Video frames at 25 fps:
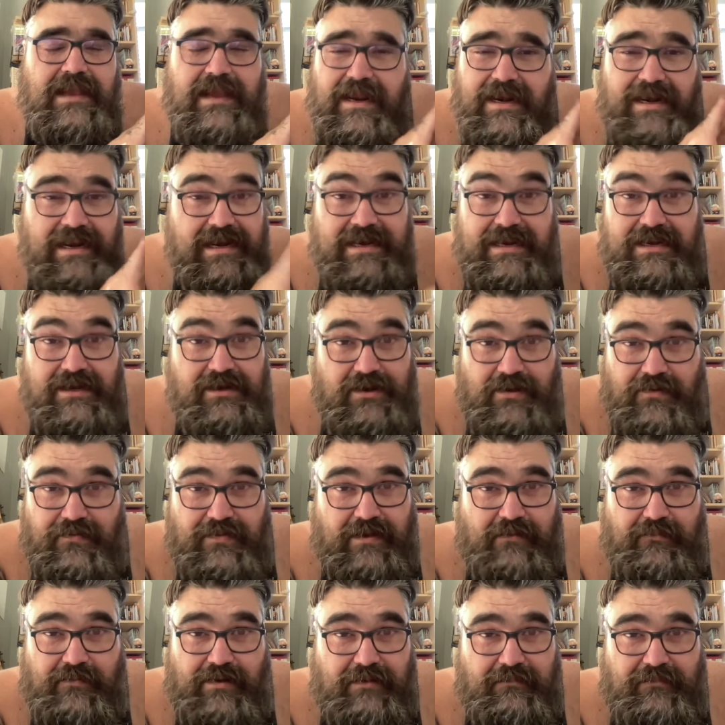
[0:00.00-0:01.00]
And I didn't know
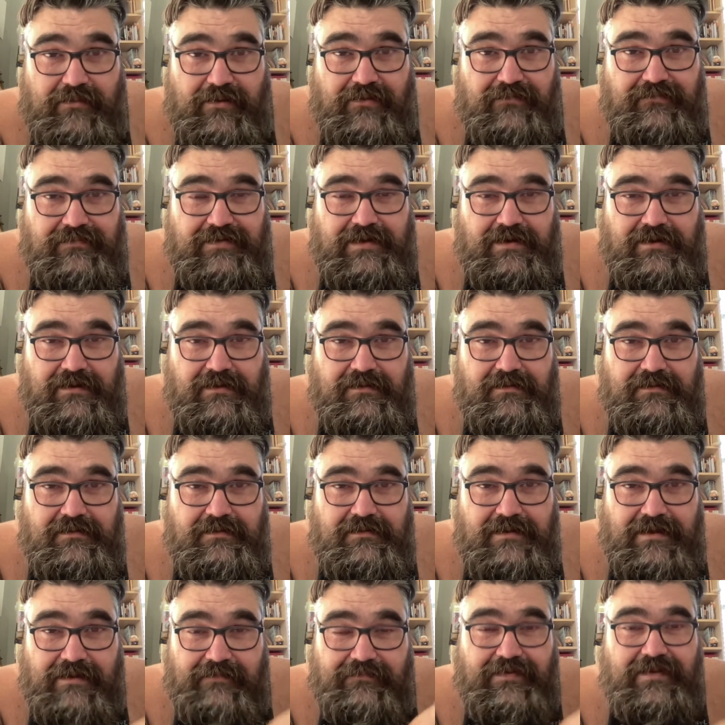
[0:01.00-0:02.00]
that when I moved here.
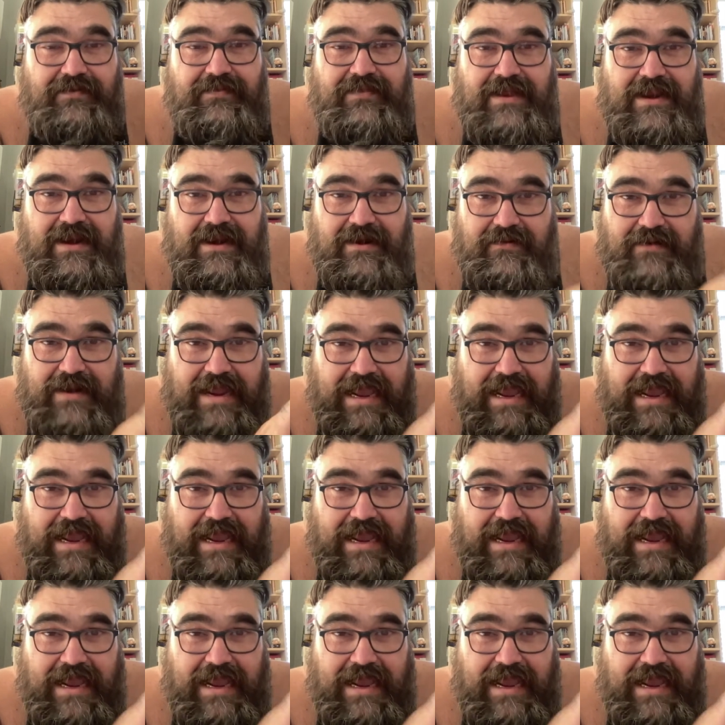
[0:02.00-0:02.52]
I found that out